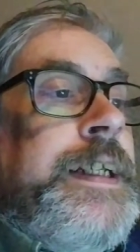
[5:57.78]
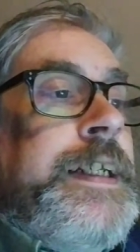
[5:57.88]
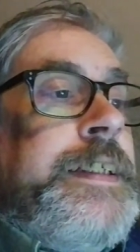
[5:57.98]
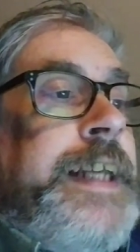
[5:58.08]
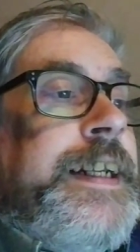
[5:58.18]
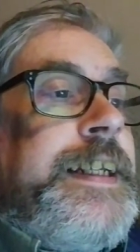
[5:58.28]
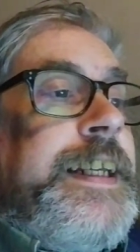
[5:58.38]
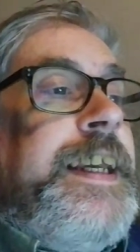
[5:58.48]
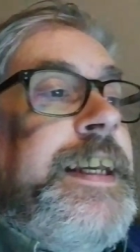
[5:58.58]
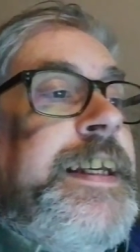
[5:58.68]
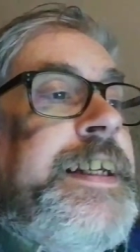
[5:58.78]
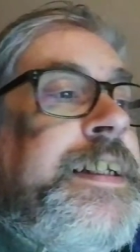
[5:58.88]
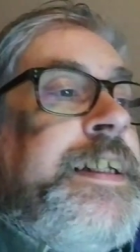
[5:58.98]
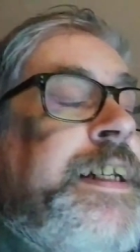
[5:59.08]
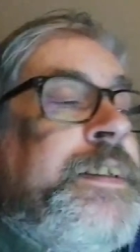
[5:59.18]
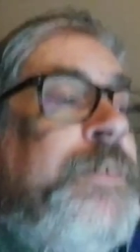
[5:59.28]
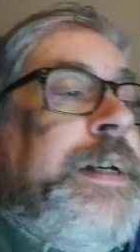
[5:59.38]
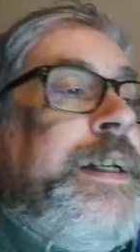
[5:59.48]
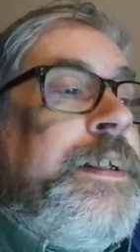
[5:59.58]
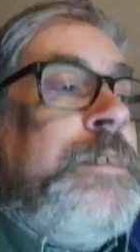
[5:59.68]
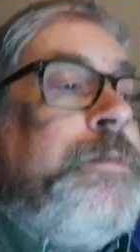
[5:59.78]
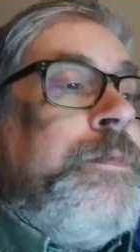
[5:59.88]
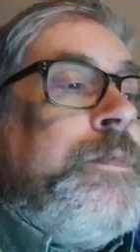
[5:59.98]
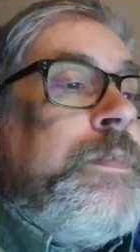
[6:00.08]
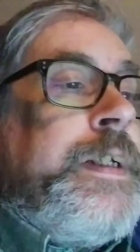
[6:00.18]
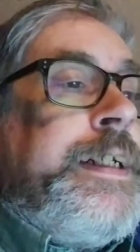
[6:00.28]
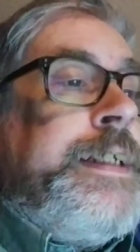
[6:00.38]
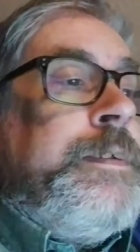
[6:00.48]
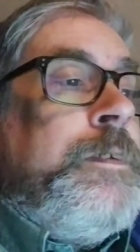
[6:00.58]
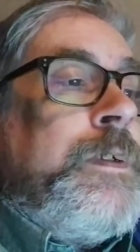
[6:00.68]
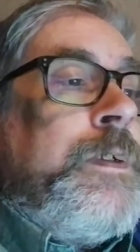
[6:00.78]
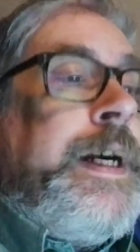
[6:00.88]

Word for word: Dana Key. Well, I